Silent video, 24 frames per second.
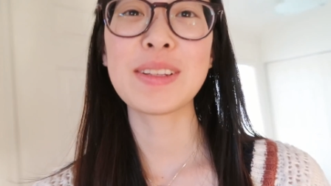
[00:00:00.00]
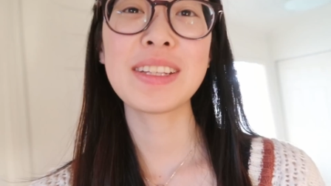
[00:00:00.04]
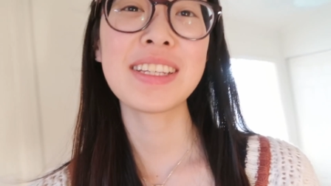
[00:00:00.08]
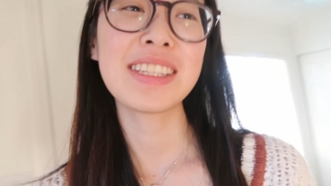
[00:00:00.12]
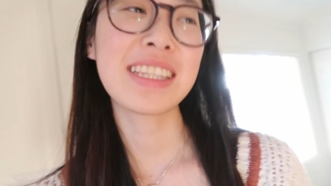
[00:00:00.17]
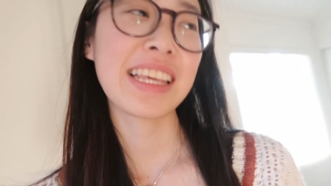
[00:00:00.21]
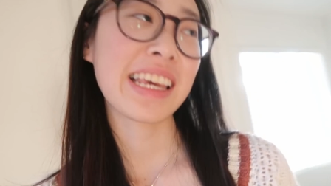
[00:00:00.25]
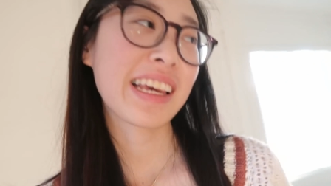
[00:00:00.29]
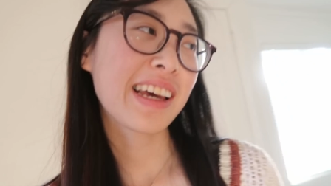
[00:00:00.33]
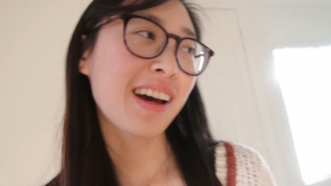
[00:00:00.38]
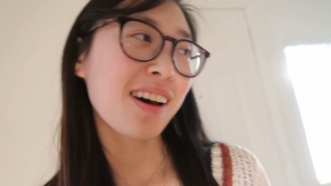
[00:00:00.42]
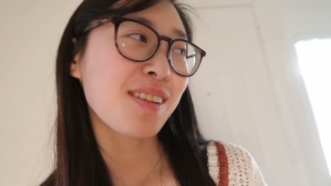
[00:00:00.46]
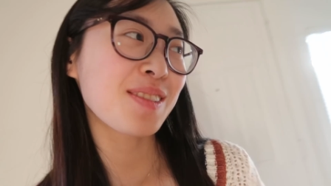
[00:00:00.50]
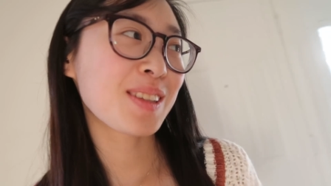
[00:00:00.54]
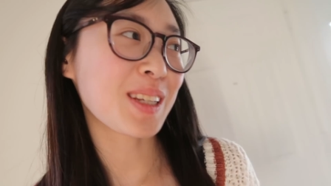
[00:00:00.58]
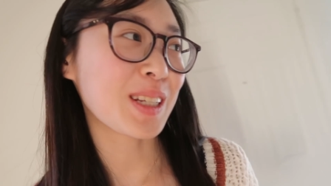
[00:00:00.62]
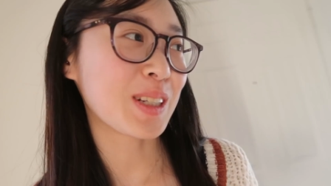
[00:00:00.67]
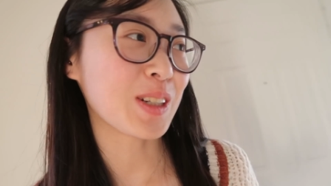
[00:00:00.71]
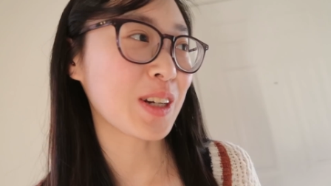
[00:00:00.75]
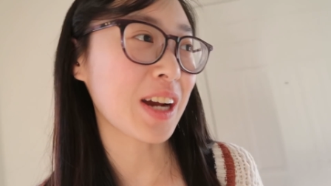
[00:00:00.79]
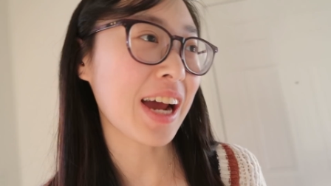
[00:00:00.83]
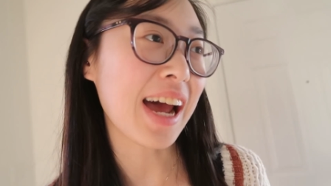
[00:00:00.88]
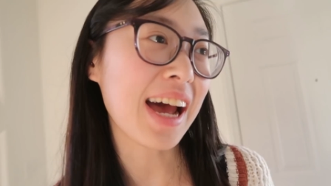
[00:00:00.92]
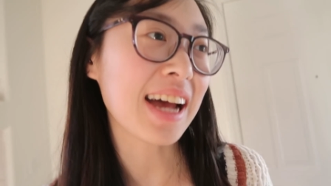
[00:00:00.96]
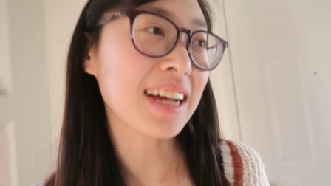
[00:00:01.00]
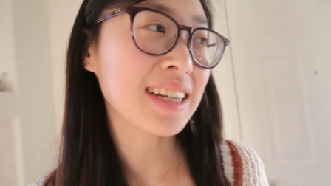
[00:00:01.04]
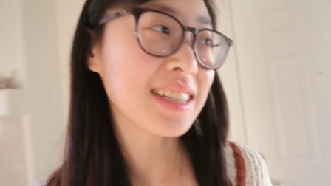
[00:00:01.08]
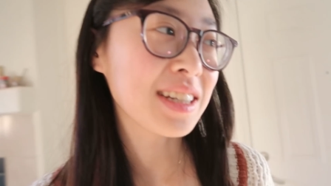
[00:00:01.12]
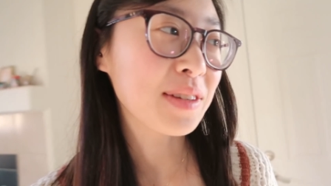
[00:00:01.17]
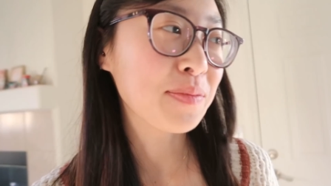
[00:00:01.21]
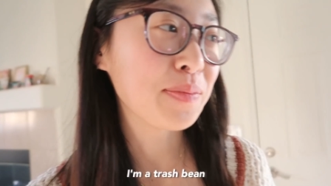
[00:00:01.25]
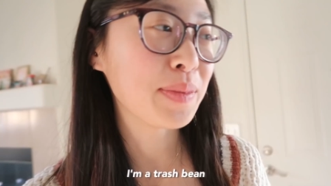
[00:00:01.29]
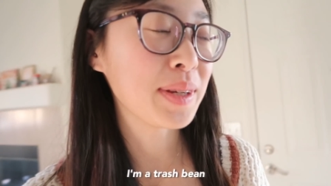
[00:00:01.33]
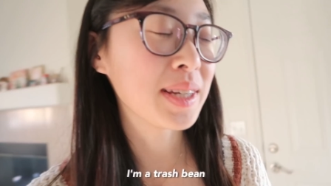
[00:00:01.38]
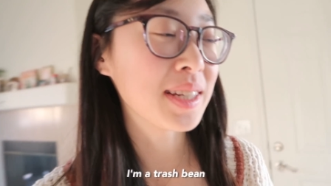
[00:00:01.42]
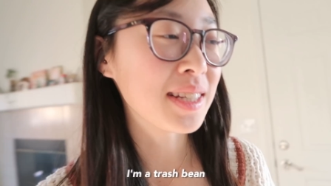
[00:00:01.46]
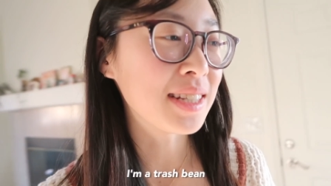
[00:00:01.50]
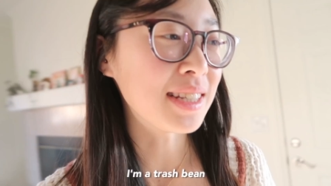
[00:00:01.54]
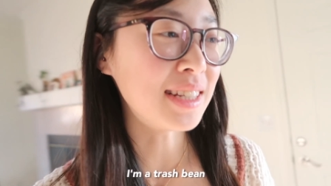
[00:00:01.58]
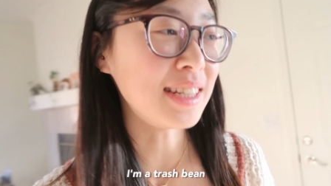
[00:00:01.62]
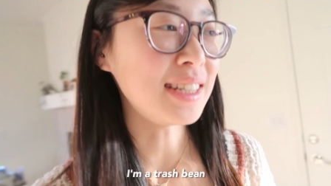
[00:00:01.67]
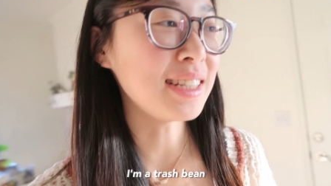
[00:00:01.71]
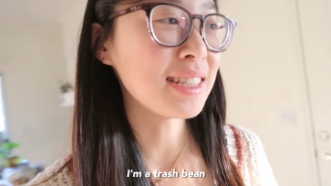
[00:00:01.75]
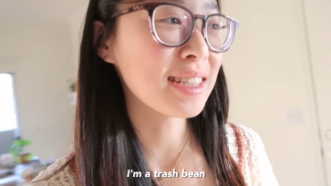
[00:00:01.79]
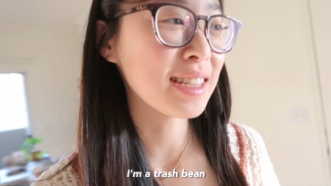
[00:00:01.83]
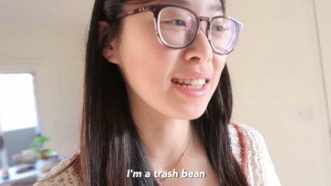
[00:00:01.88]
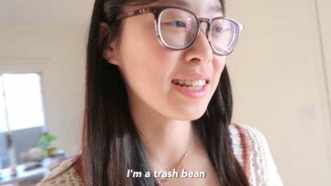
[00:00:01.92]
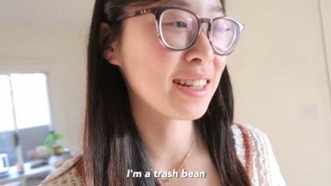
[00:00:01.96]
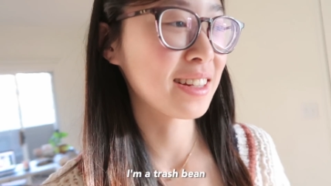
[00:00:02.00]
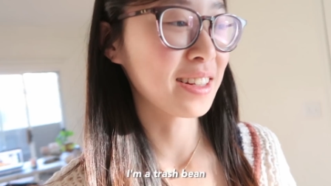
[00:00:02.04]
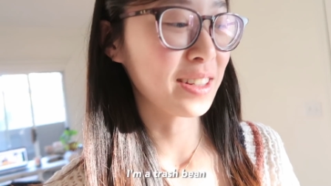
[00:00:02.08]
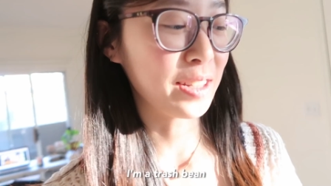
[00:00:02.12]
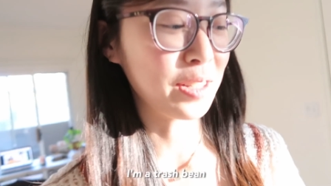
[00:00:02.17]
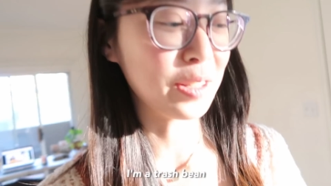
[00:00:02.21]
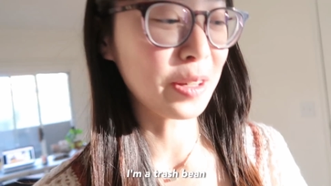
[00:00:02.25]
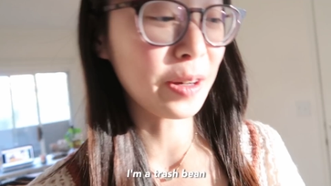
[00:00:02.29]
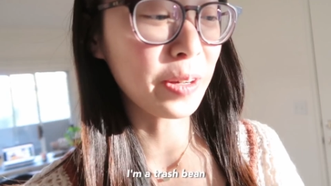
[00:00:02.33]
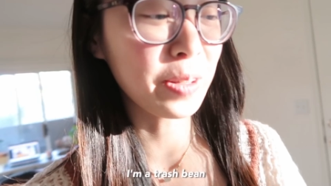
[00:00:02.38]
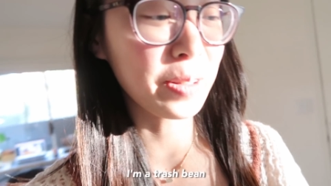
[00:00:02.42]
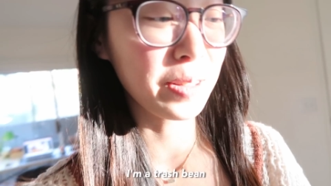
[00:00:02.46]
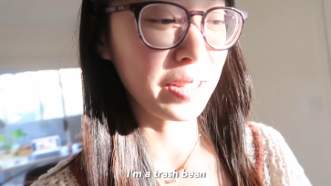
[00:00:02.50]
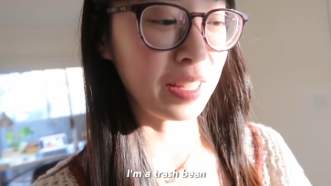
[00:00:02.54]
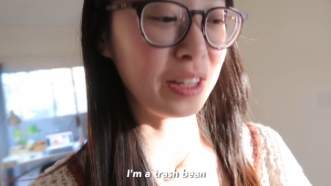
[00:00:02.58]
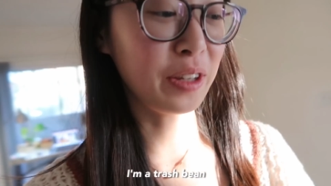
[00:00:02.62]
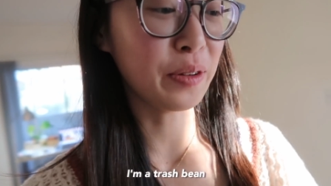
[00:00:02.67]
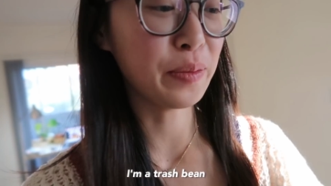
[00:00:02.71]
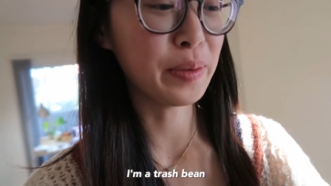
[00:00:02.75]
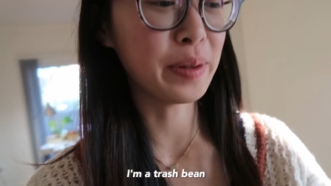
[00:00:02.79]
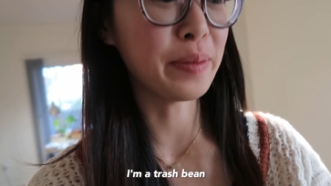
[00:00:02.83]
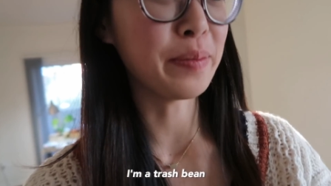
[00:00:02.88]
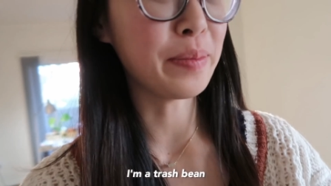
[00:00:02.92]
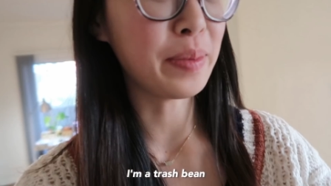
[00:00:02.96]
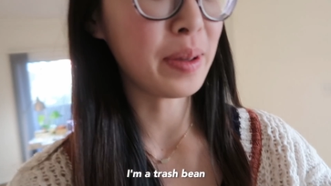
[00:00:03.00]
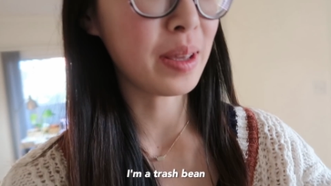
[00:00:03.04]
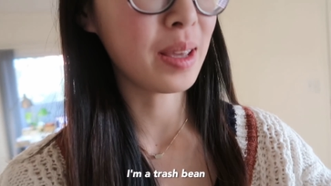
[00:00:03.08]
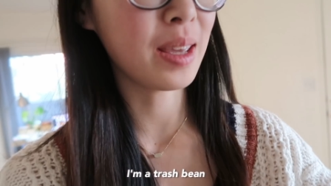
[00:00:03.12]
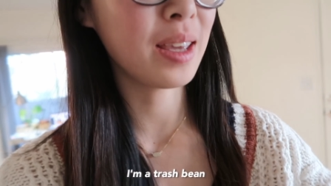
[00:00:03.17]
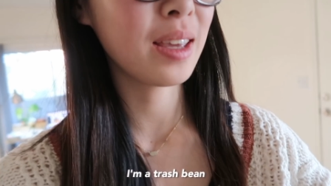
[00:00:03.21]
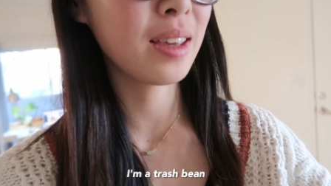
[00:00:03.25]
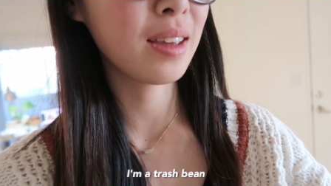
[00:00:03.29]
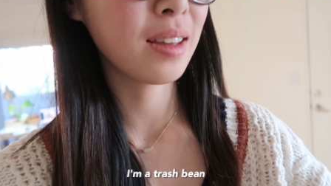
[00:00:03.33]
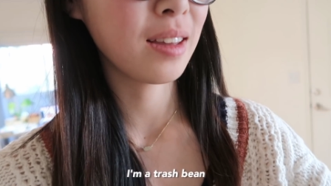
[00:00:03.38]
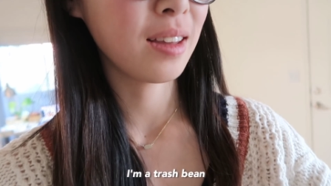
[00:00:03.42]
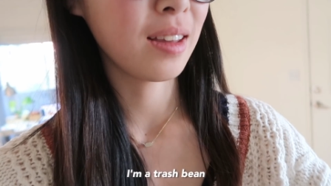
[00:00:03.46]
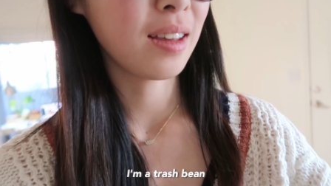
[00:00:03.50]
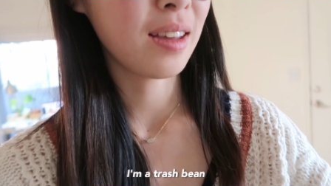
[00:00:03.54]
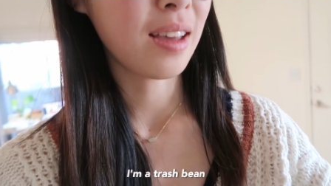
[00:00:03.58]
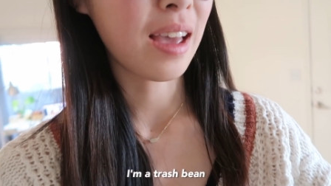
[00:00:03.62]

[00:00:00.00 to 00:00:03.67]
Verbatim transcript: really take out the trash and be a decent adult human being